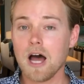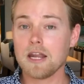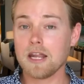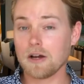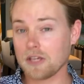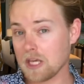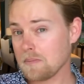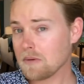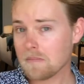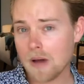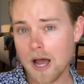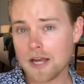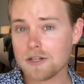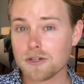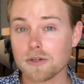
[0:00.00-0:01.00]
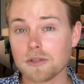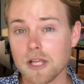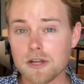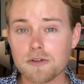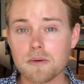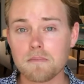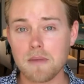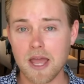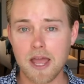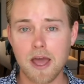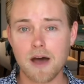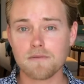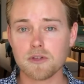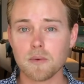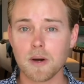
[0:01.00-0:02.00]
Now keep in mind, your lender may
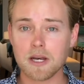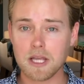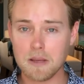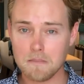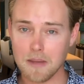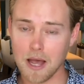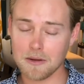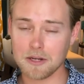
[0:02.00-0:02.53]
have you on impound